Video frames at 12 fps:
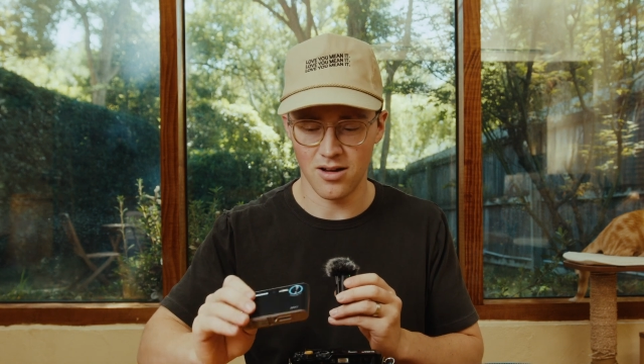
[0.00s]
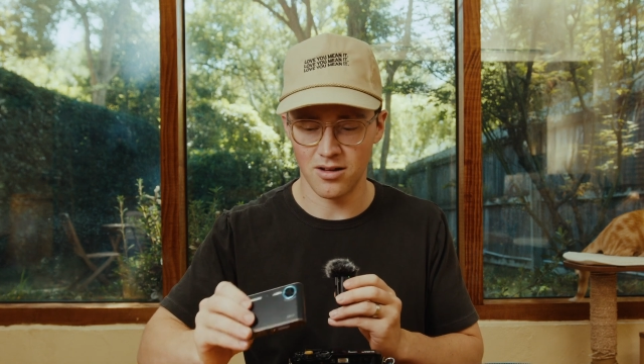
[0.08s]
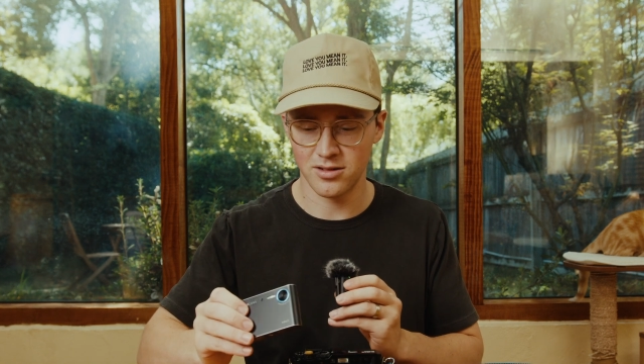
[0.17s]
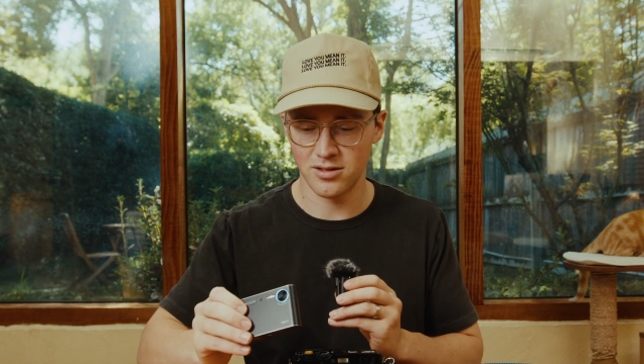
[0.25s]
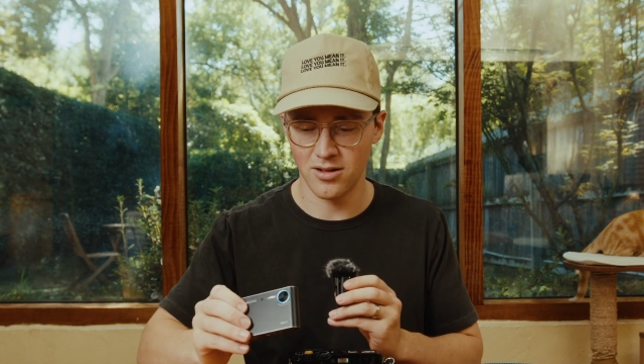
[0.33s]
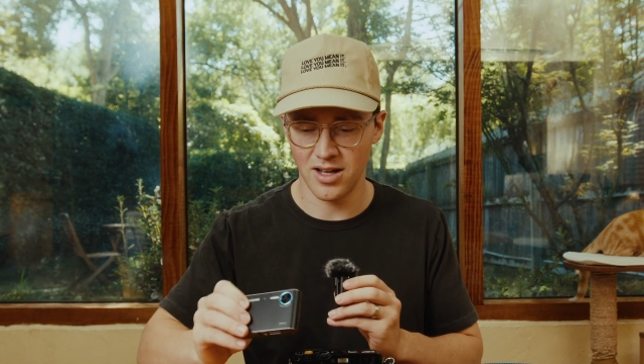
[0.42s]

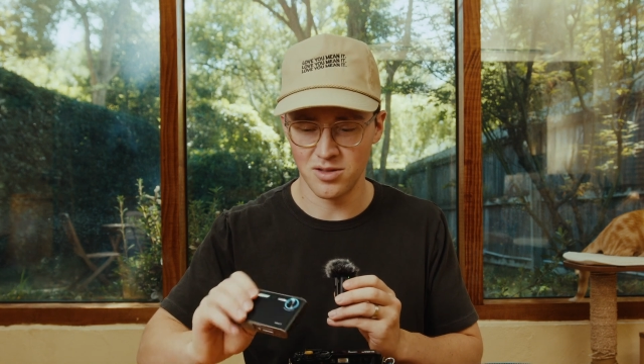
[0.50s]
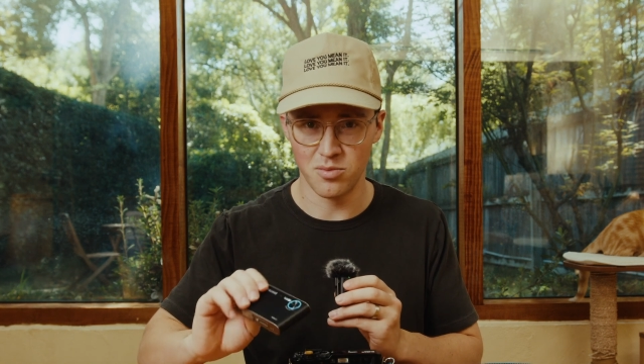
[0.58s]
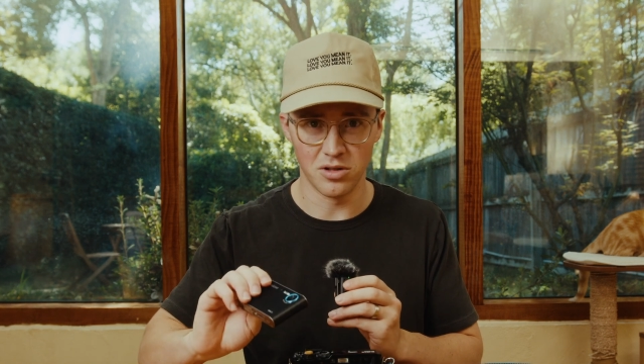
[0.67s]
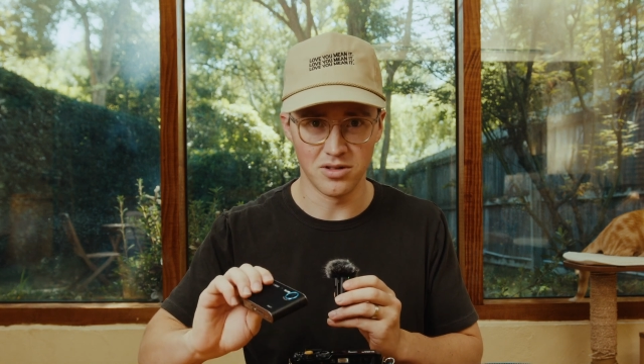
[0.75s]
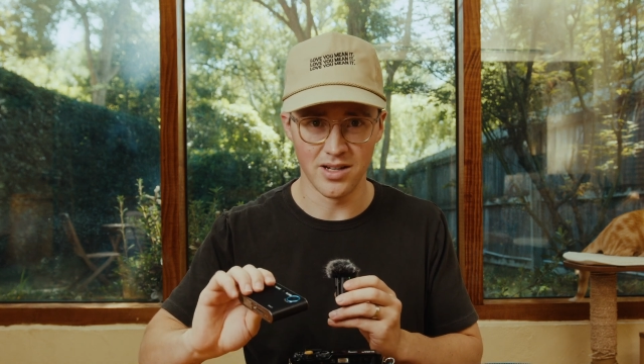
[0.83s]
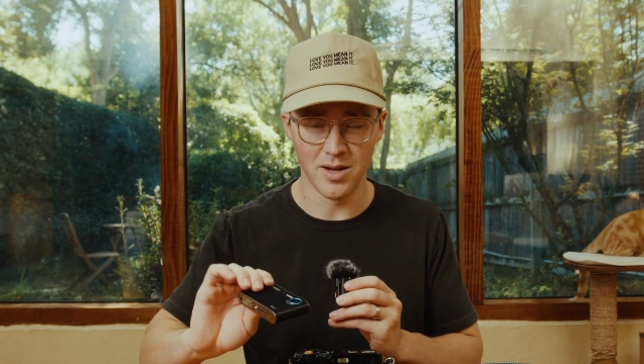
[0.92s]
also has a
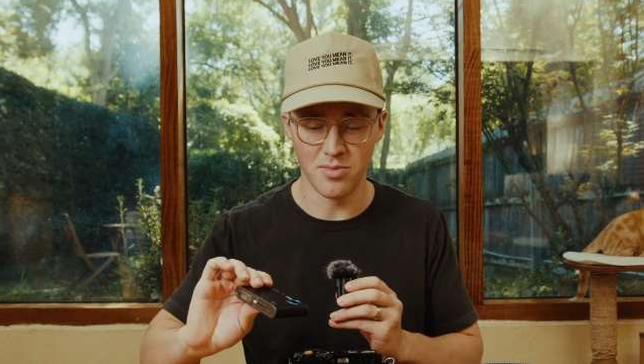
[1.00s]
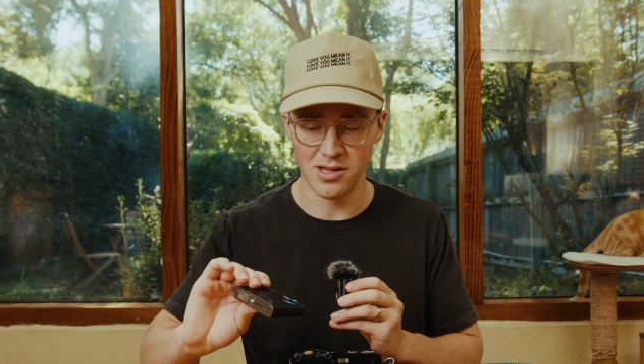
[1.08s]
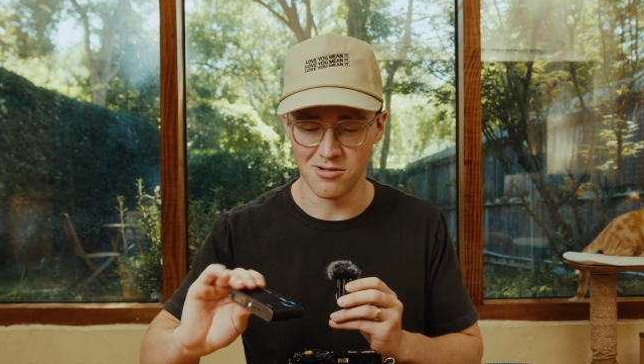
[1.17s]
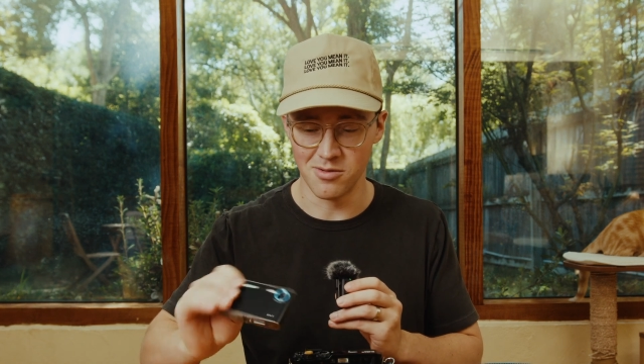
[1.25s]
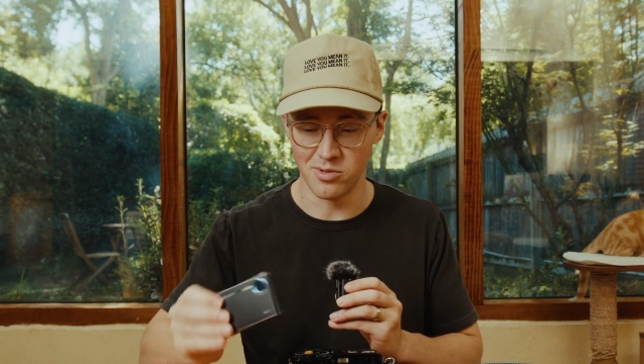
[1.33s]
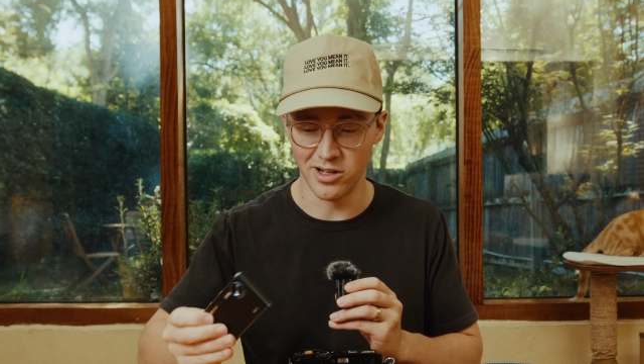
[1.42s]
built-in
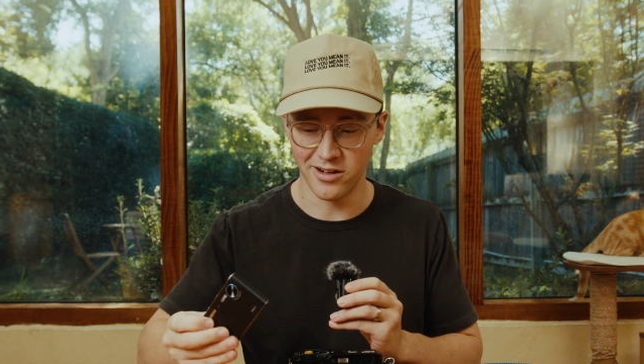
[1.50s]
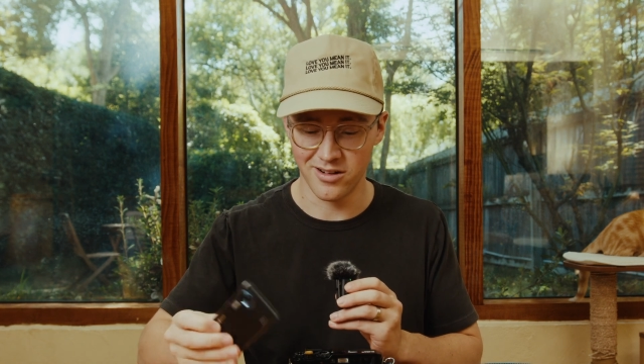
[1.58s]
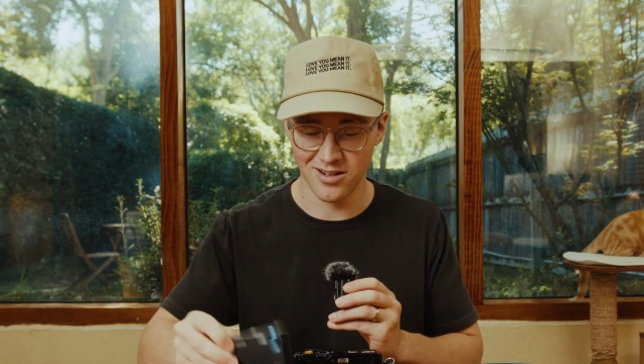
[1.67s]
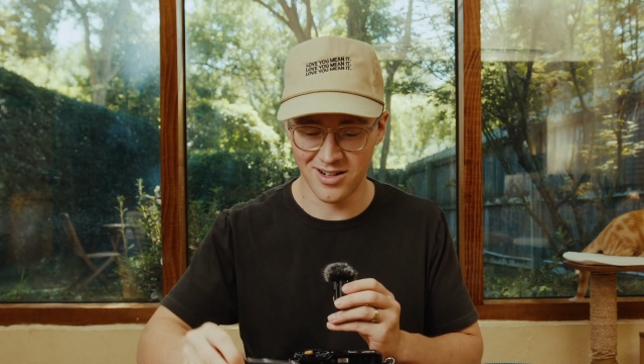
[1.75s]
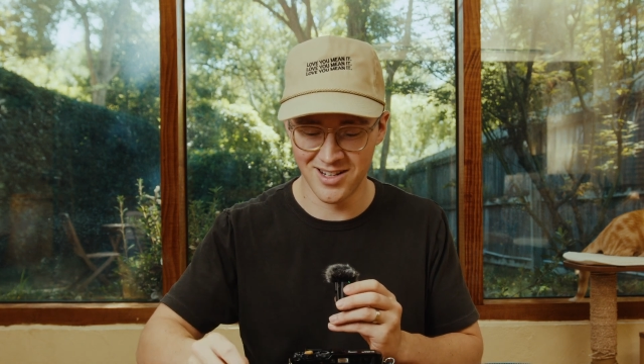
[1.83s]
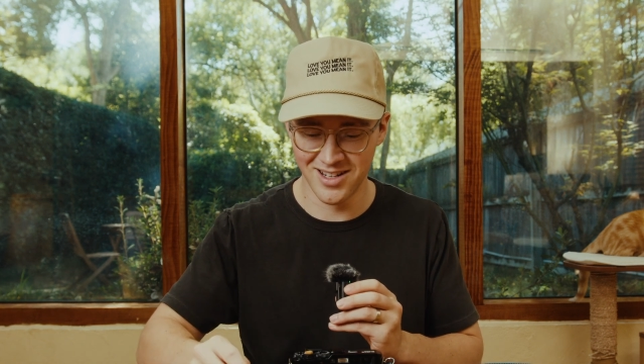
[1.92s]
MP3 player,